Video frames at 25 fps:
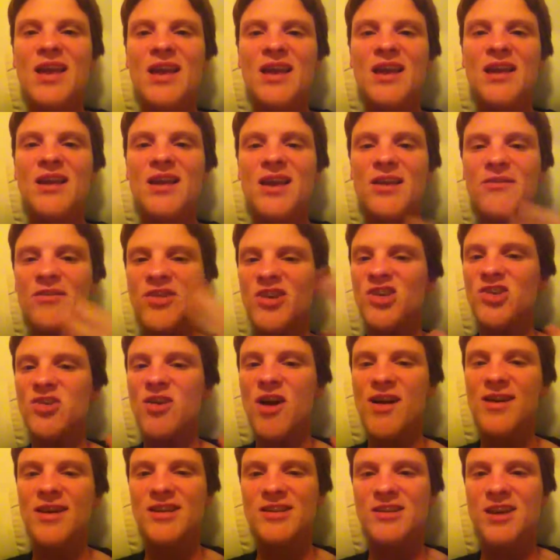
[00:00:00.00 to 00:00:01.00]
even
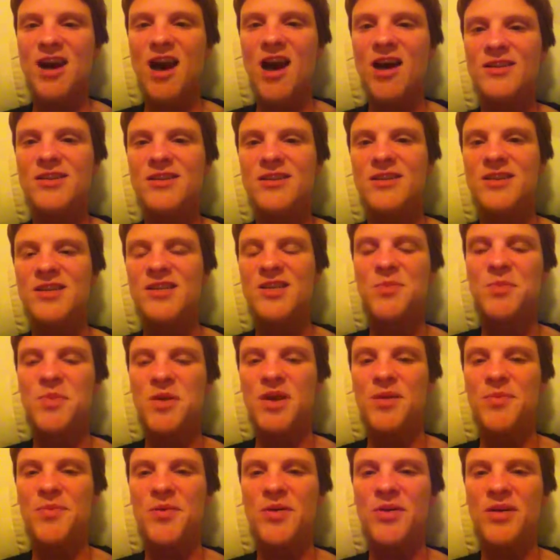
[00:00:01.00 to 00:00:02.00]
trying to talk to these
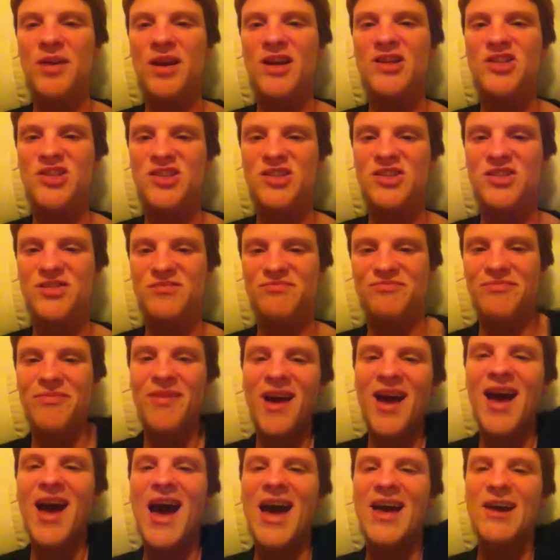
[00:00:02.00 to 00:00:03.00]
people i just
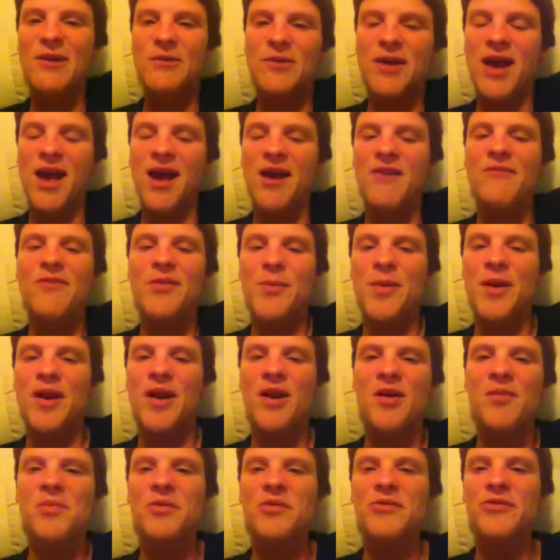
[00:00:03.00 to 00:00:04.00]
i don't have a
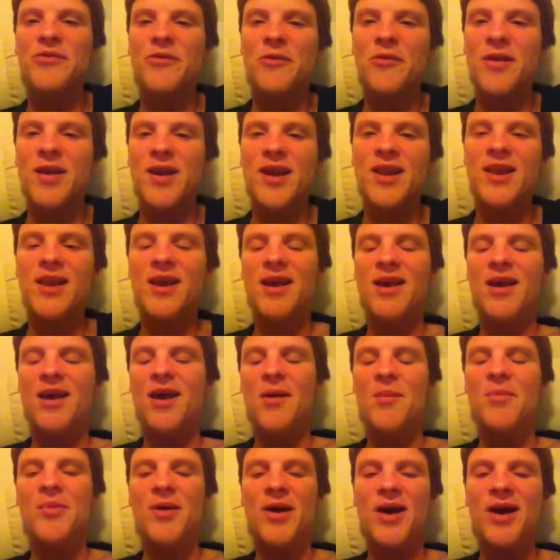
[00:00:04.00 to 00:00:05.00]
parable for it
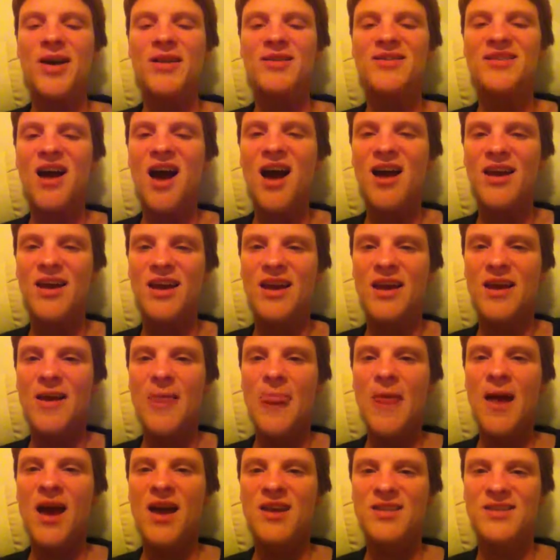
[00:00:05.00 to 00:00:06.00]
but talking
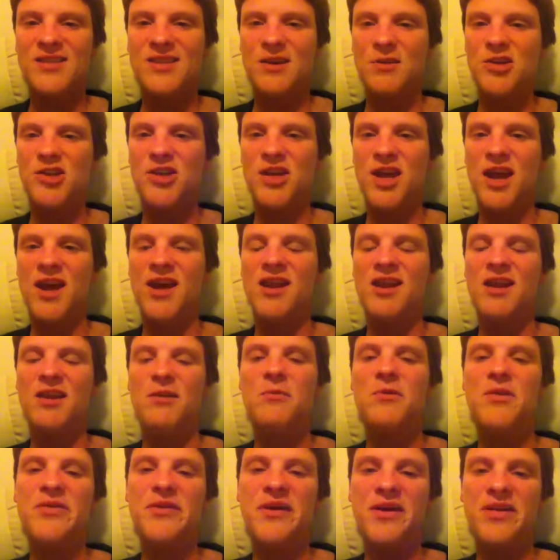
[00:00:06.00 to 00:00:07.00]

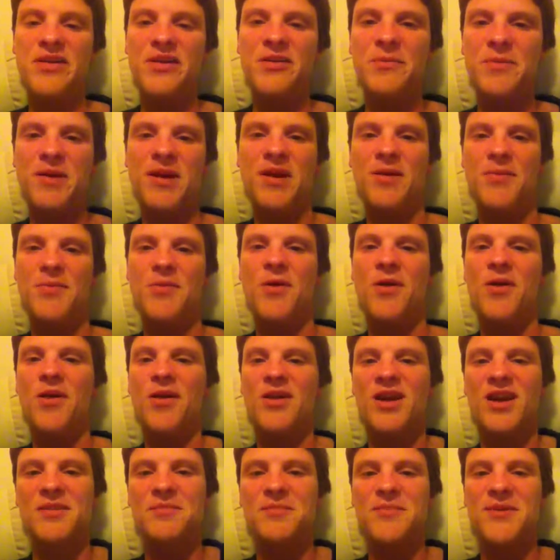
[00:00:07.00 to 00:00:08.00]
associating with other people
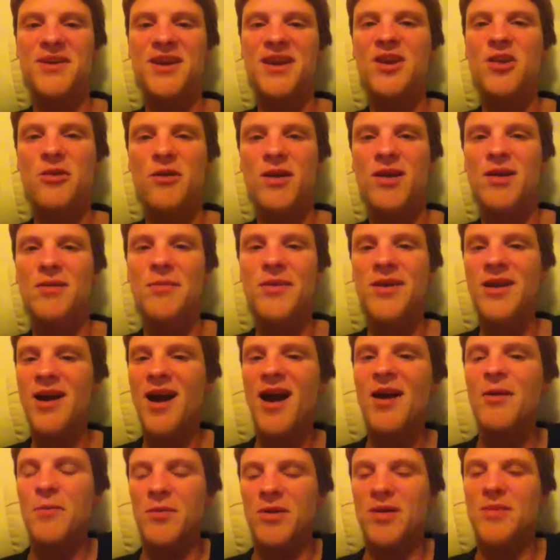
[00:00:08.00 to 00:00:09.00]
can be incredibly
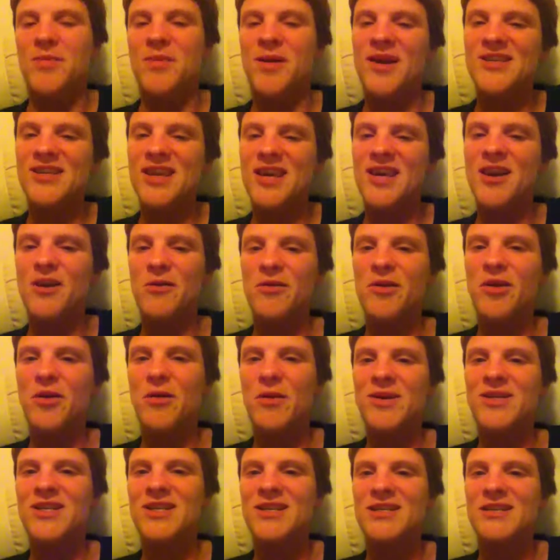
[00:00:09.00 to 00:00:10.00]
awkward because i don't know
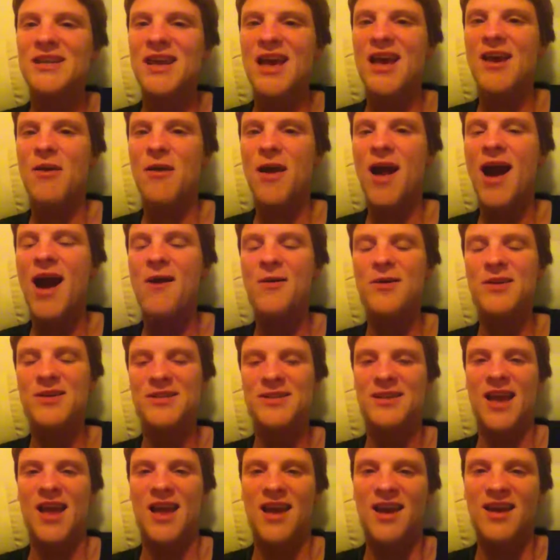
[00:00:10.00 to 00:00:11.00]
what to say or how to
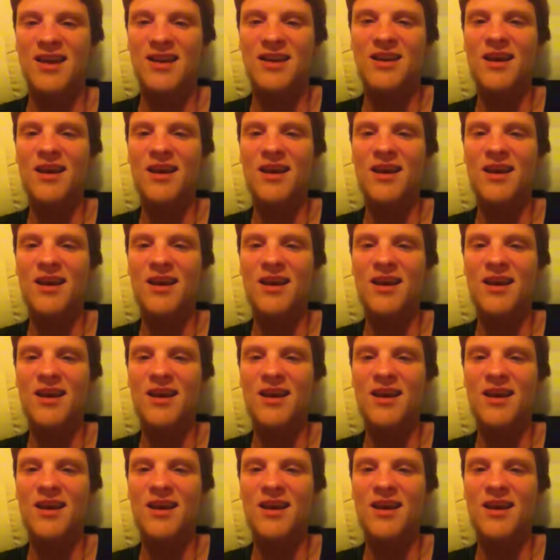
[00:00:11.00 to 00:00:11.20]
say it